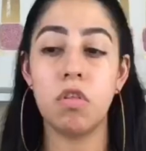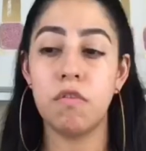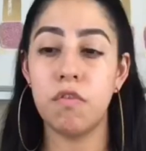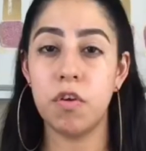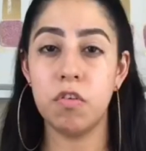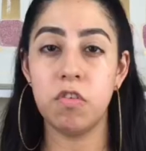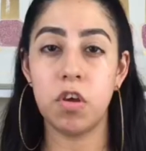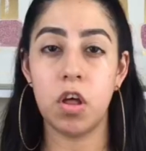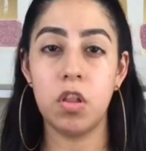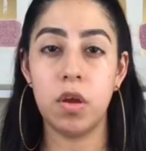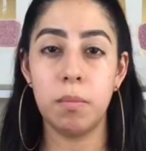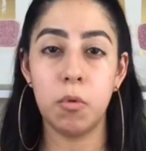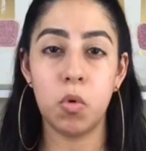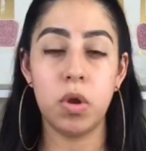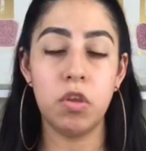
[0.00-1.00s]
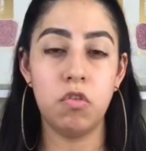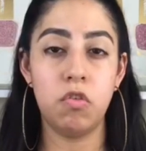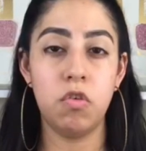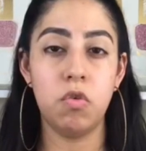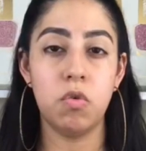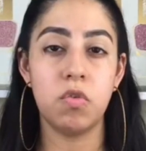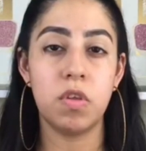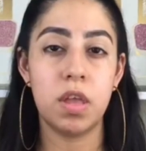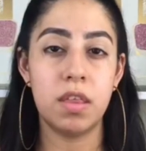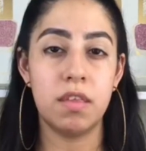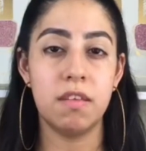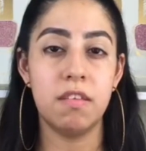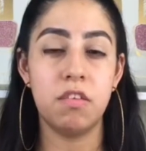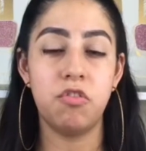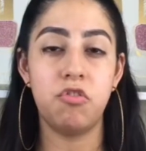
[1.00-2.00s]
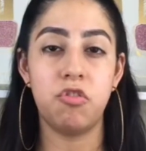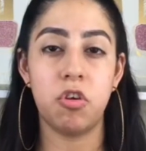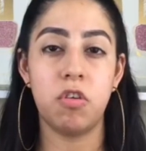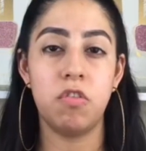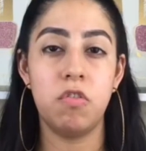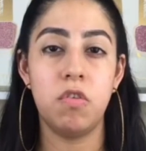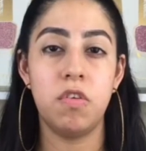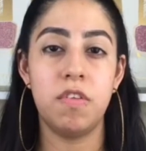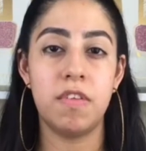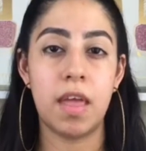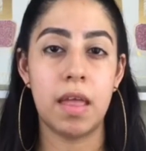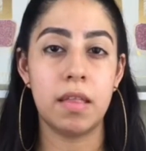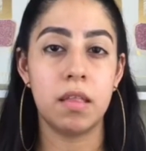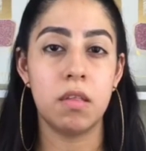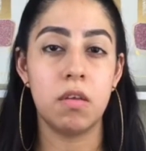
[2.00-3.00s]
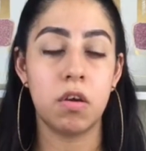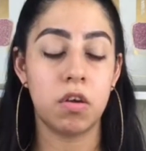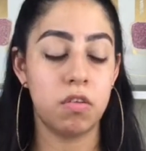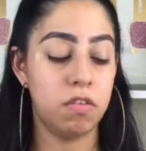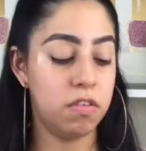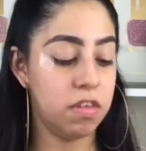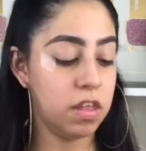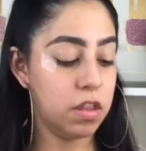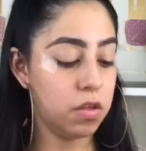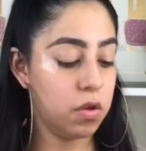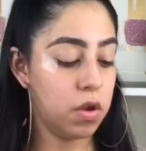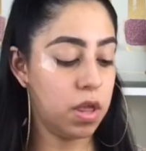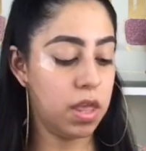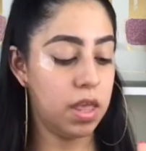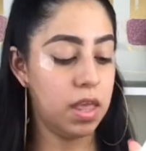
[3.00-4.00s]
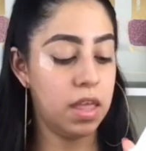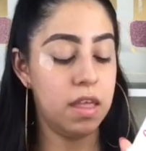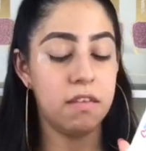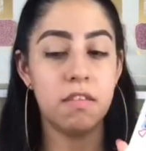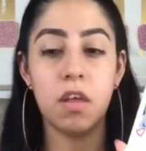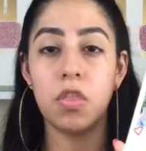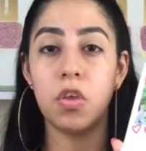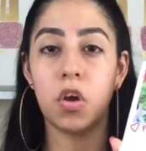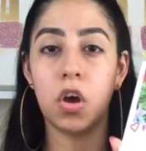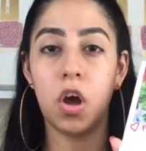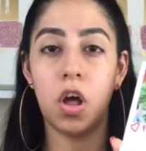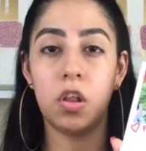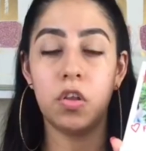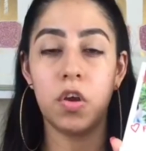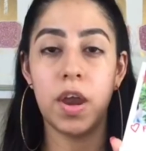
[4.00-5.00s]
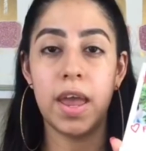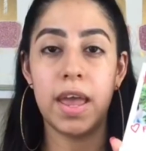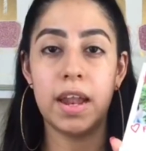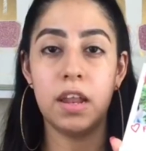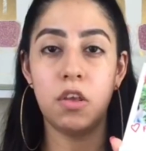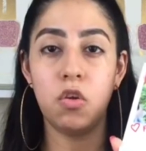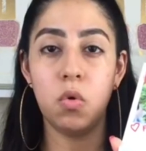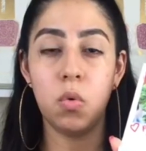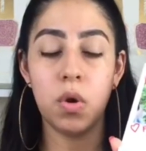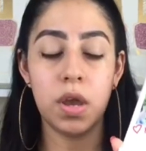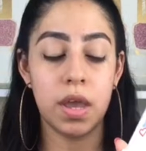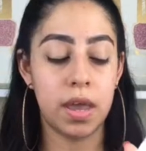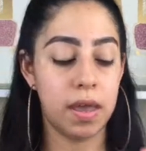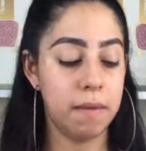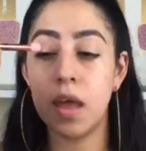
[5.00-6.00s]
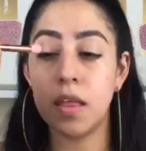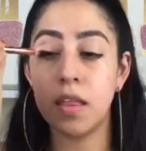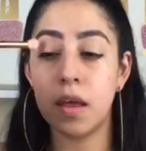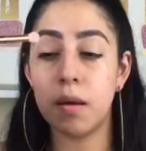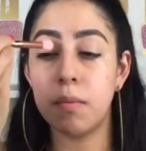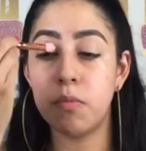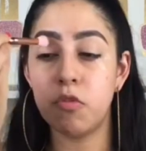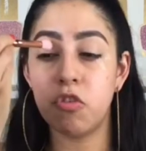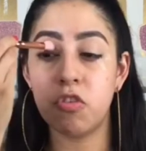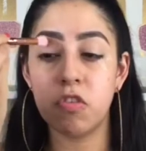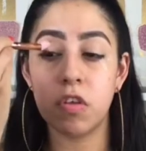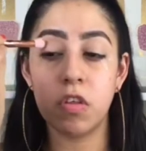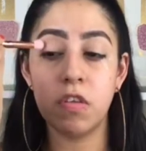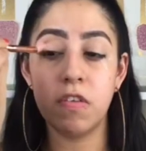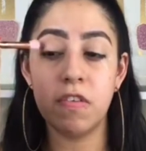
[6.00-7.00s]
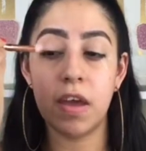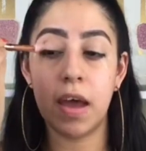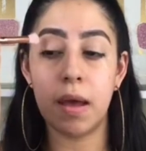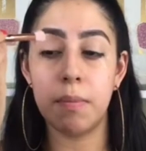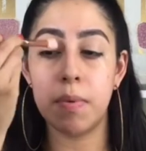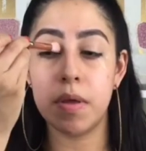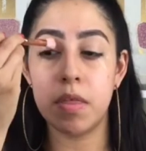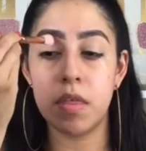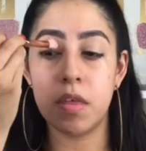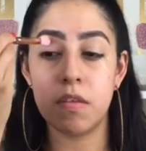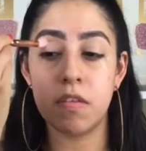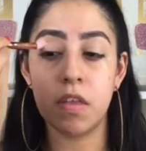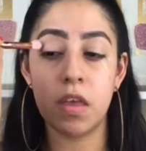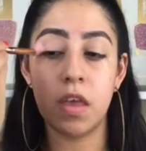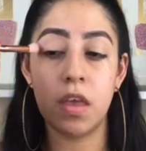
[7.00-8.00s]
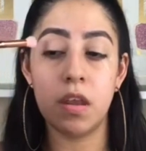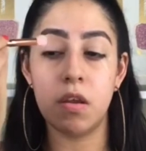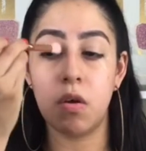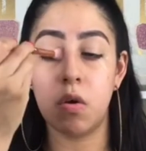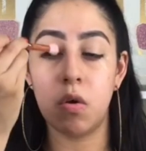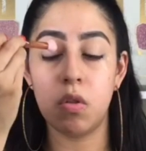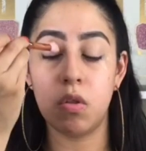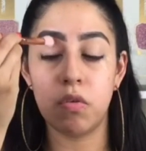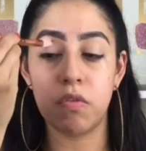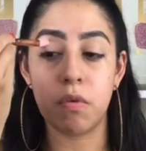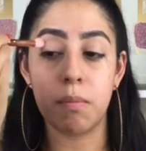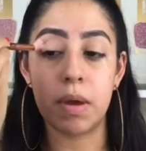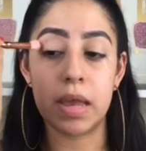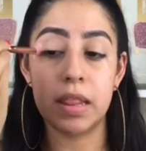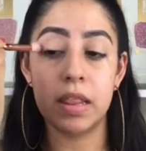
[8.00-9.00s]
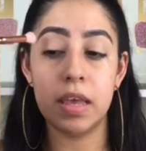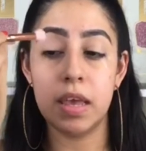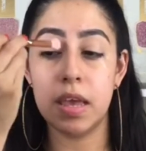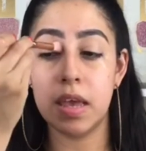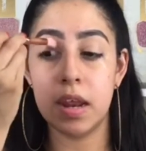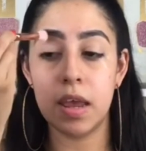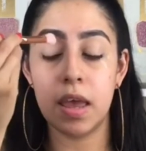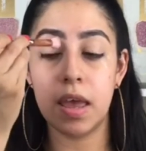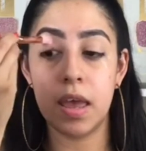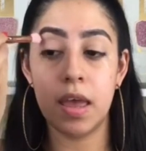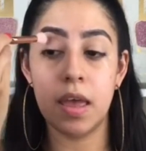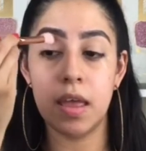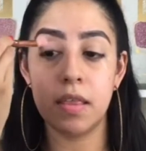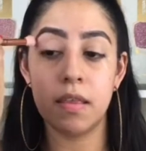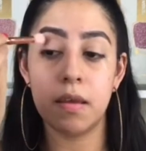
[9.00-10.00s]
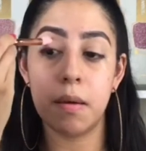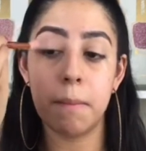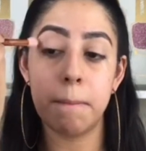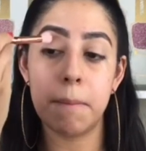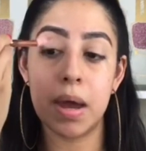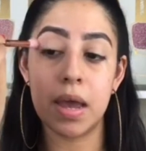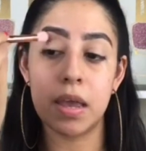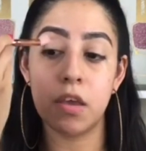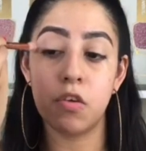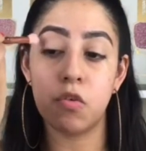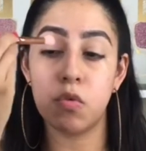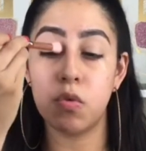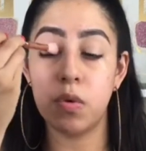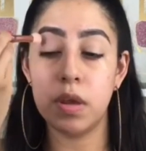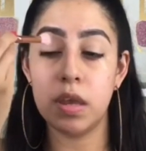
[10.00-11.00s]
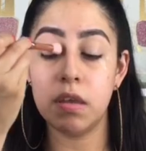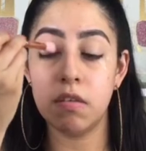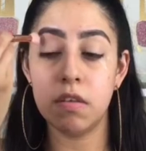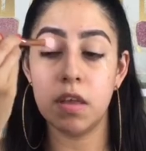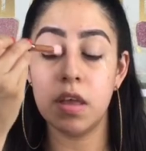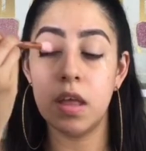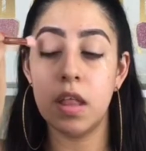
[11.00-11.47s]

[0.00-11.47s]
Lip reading: the first color I'm going to use, and this is just to set the concealer, is the color El Yunque. And I'm just going to tap this in all over my lid and my crease.